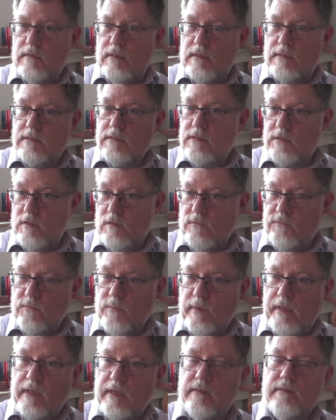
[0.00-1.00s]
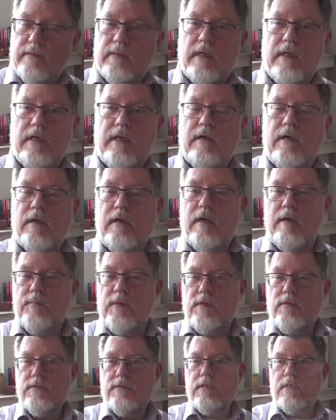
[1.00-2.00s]
is the software.
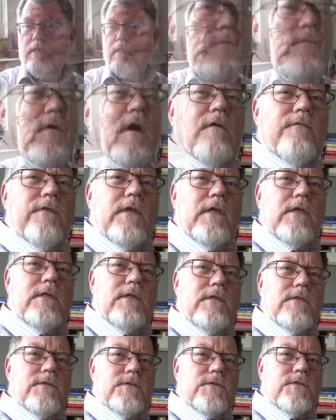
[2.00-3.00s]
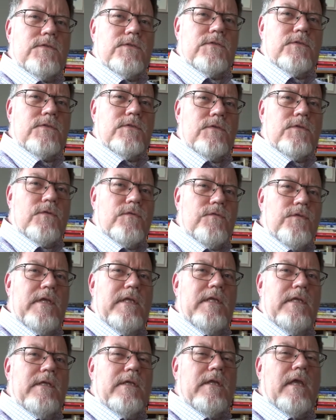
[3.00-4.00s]
I'm using Movavi
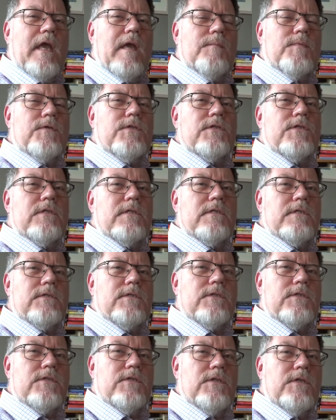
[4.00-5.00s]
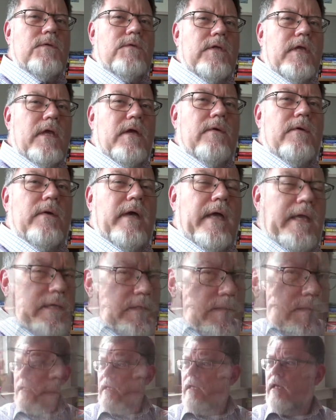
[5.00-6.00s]
Screen Capture Studio
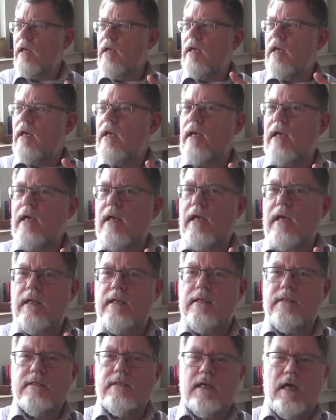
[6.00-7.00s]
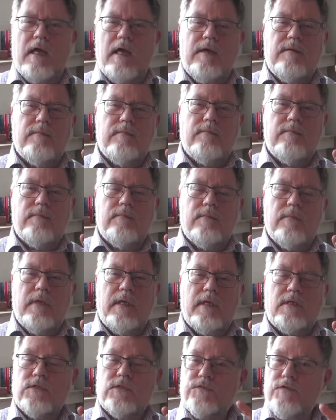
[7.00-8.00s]
8, and I'm
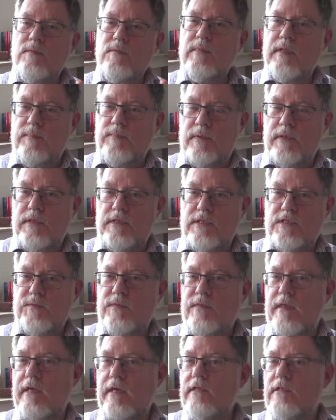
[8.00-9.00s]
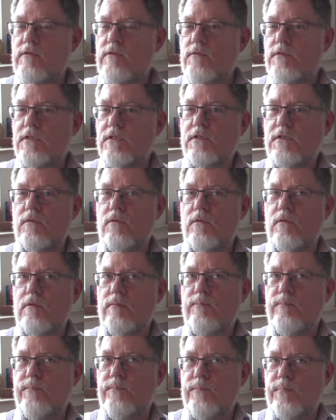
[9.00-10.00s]
extremely pleased with that. You
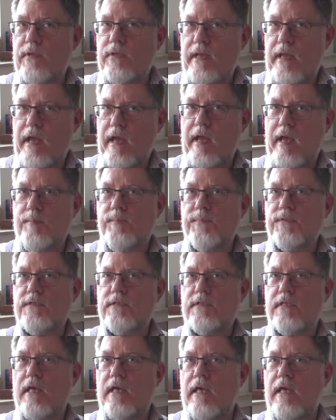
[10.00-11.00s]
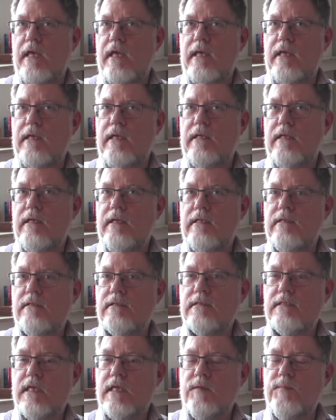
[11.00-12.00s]
saw perhaps a
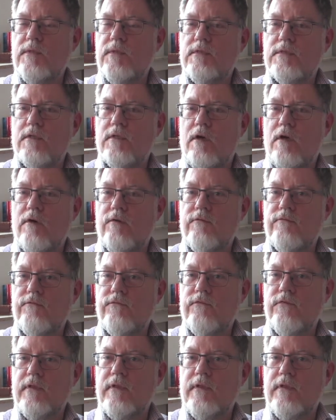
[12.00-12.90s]
little segment of